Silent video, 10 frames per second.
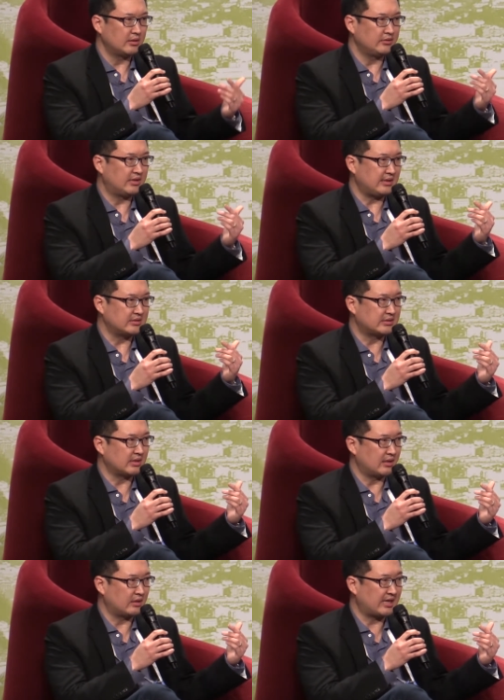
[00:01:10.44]
These
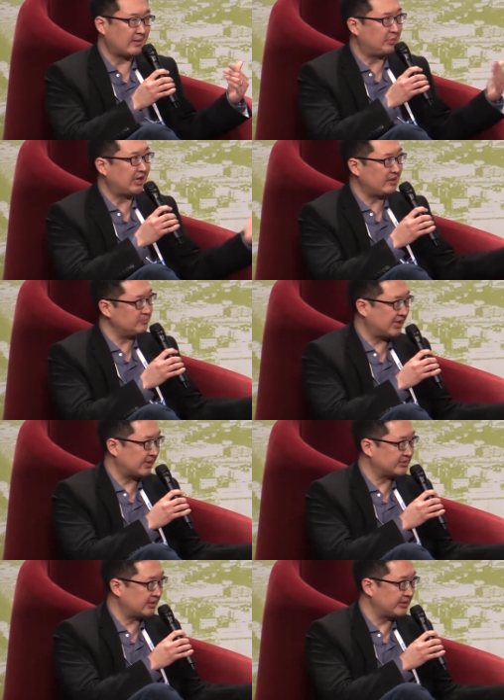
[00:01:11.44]
campaign
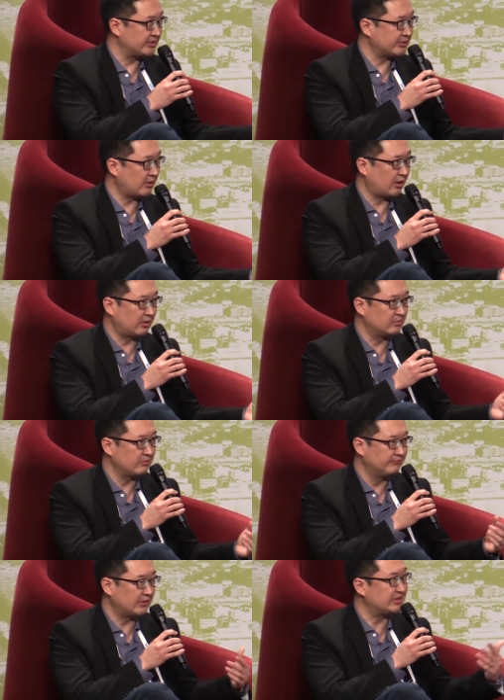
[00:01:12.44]
impact studies are
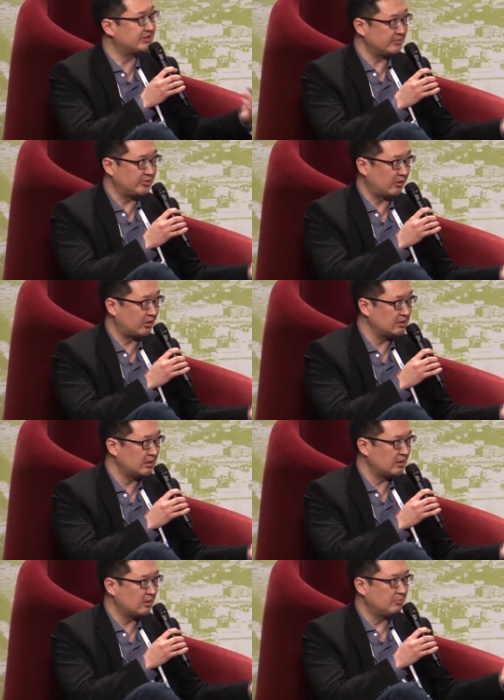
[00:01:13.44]
very similar,
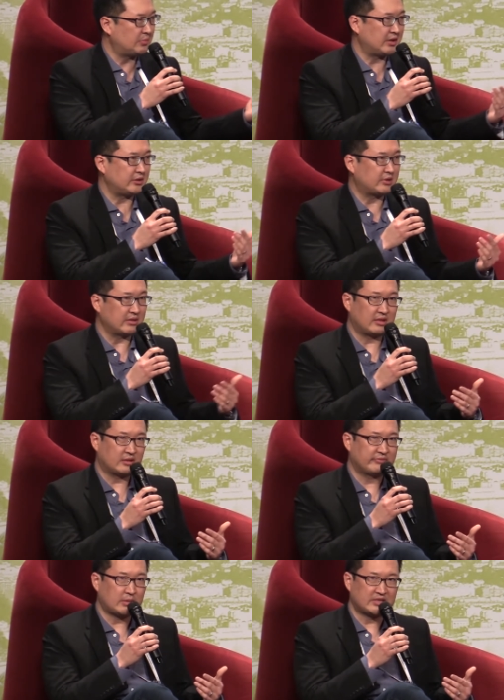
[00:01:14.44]
but you can think
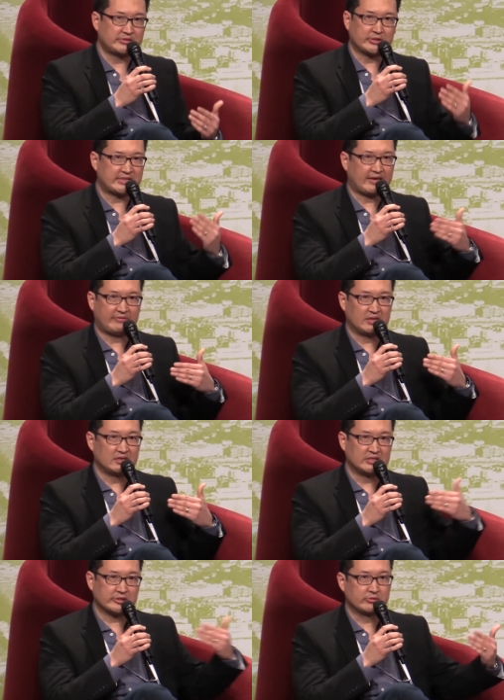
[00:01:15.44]
of them as just having an
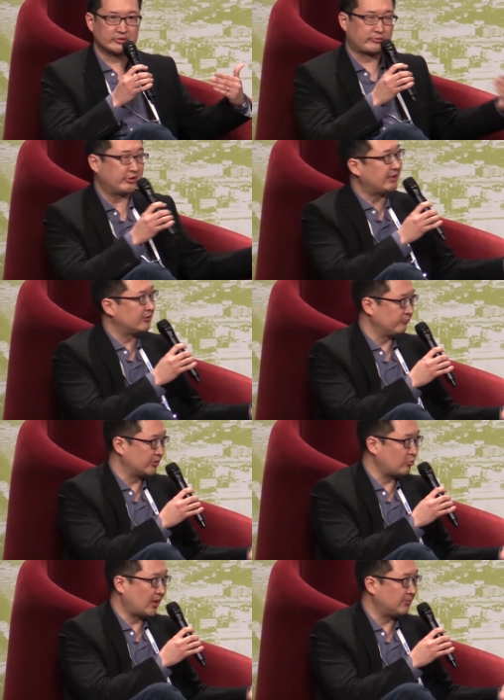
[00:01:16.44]
additional screening
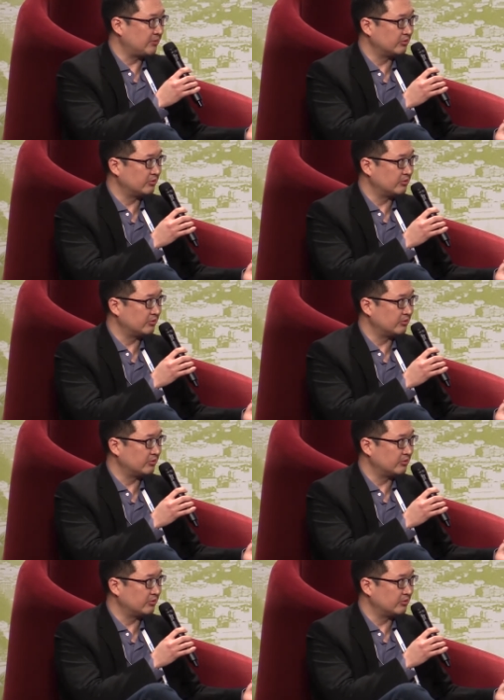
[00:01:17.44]
requirement,